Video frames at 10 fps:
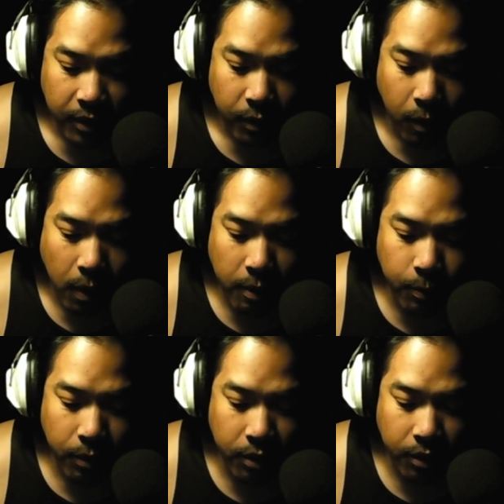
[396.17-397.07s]
Cory
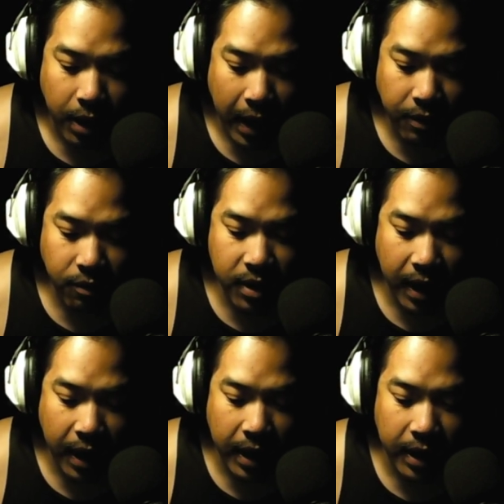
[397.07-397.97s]
Booker, Andrew
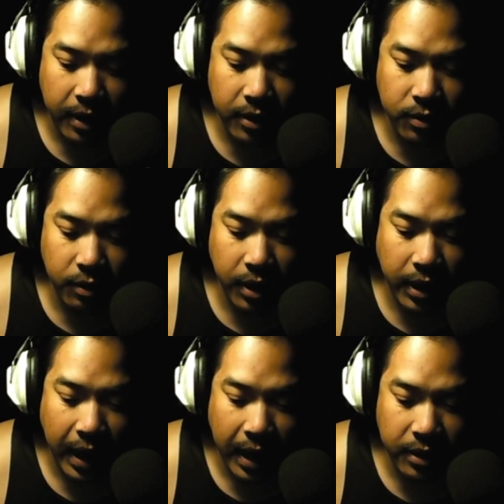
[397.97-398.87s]
Yang, Julia
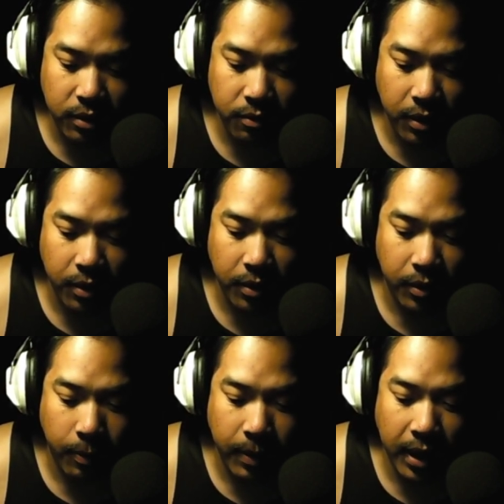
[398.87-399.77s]
Castro,
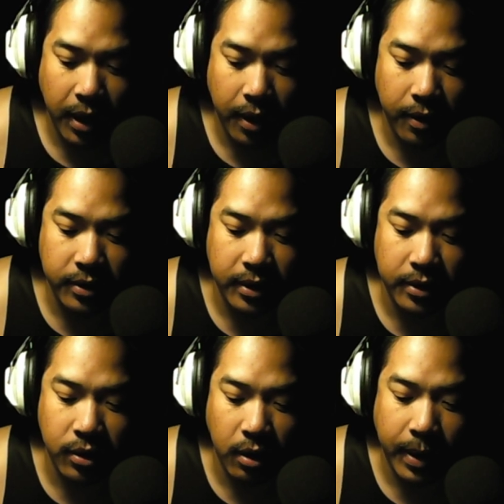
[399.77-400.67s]
Kamala Harris, and
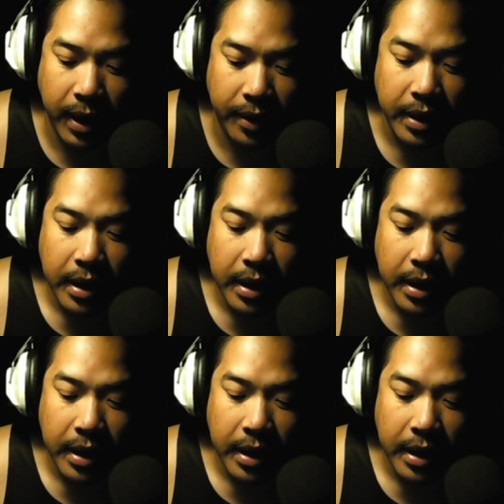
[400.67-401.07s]
Joe Biden.